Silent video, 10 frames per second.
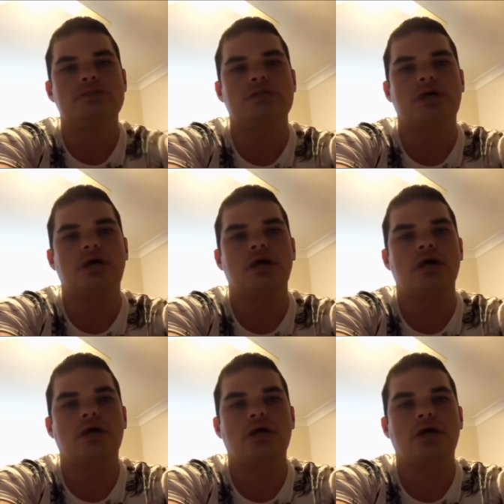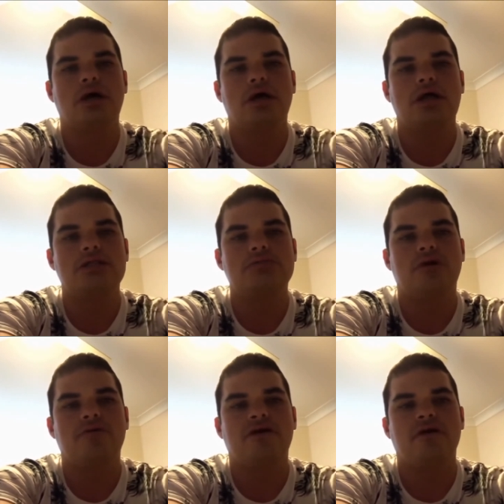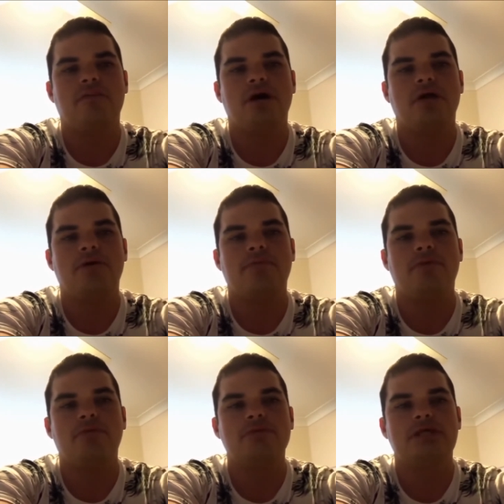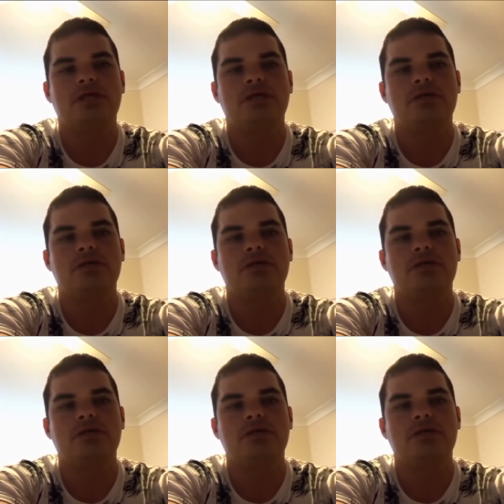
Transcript: So, yeah, that's my favourite part about Bible study.